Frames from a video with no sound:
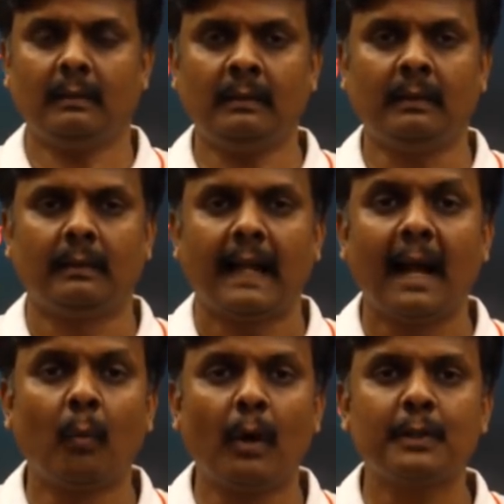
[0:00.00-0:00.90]

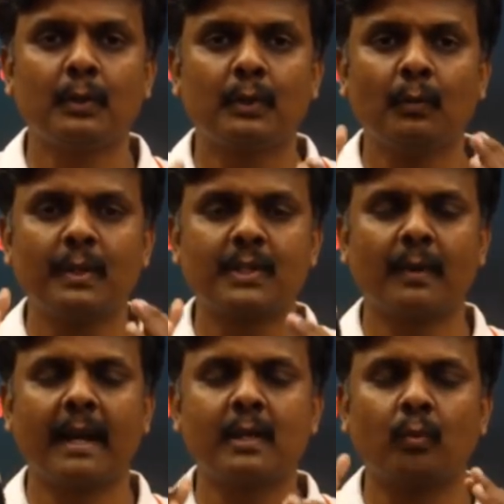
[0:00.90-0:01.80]
I want you to
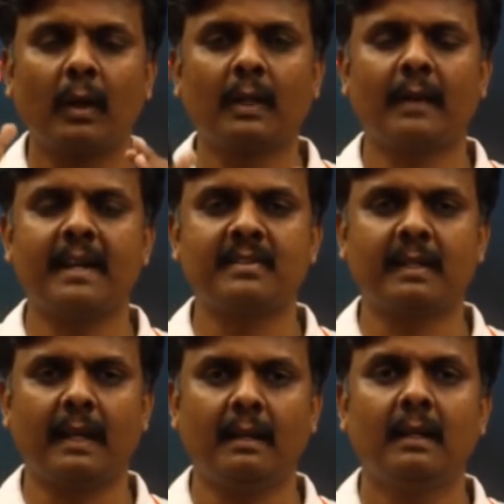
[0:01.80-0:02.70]
visualize whatever I
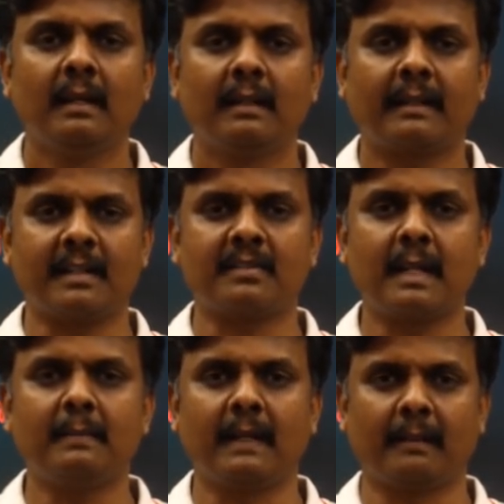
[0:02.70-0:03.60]
say,
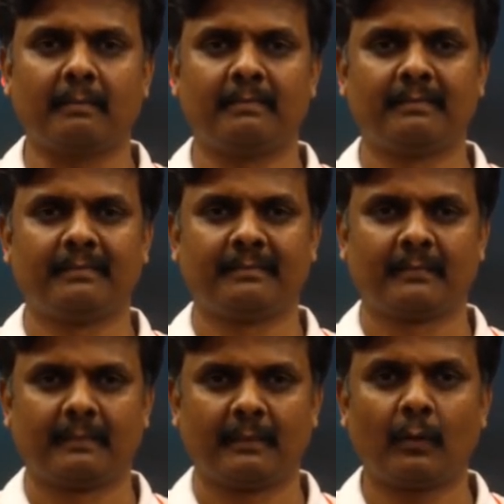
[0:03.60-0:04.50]
trusting me.
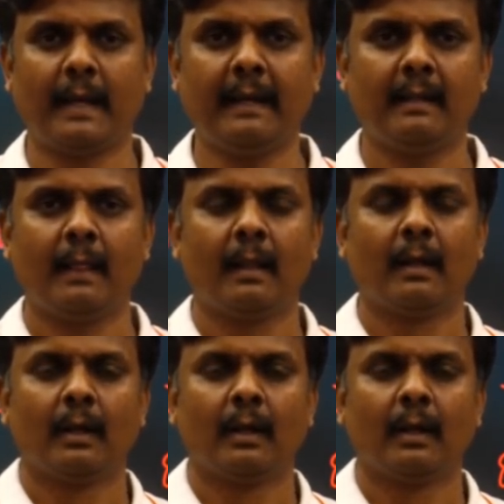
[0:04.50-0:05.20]
Okay?